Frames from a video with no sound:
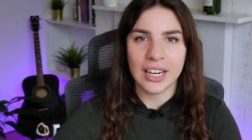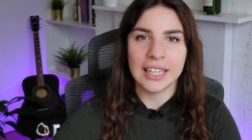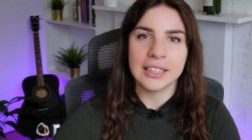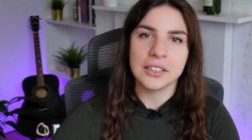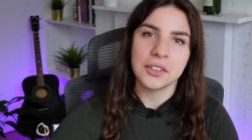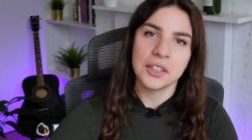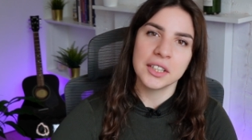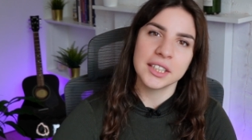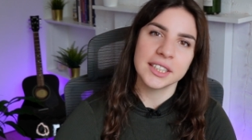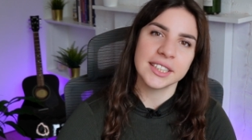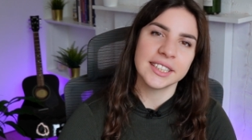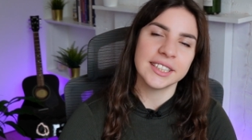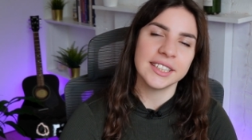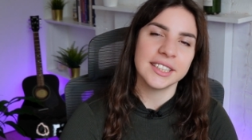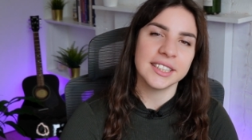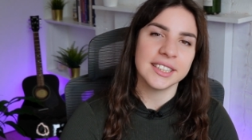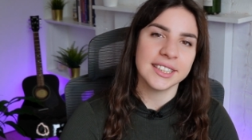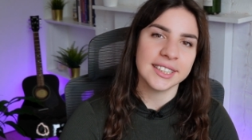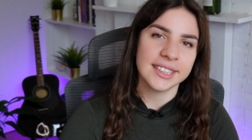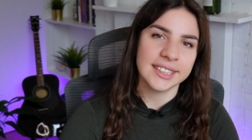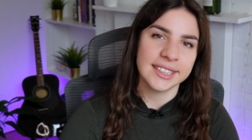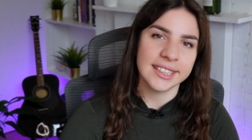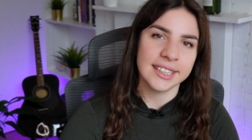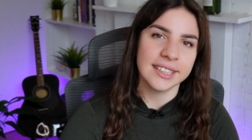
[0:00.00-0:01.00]
as long as they're
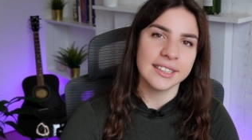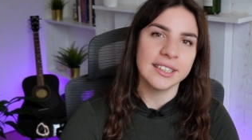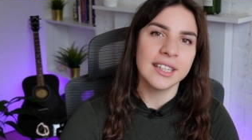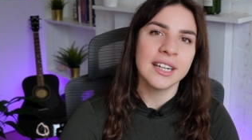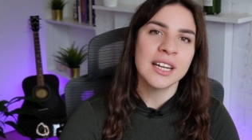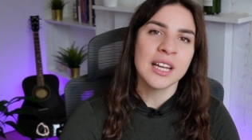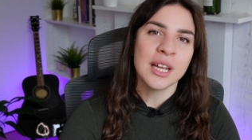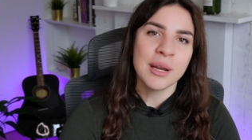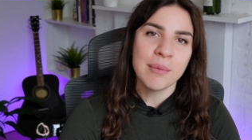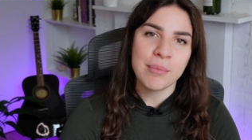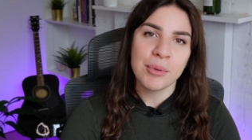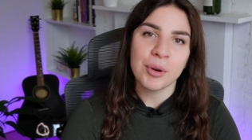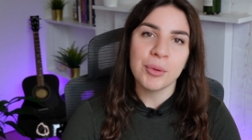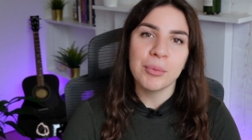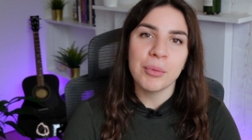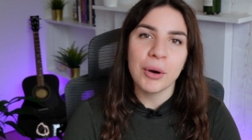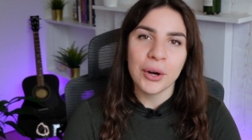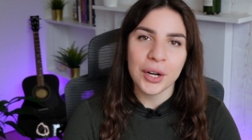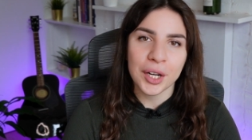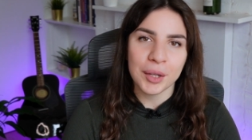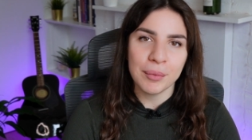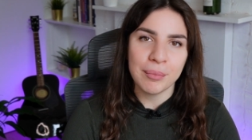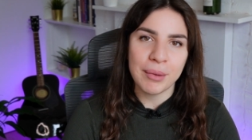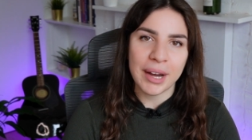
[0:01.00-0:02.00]
still
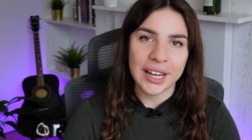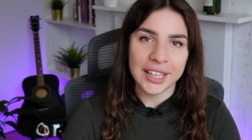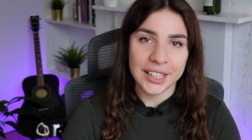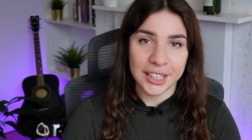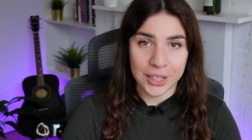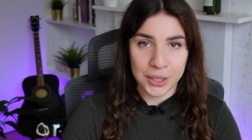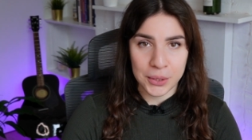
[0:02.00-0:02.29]
promoted by the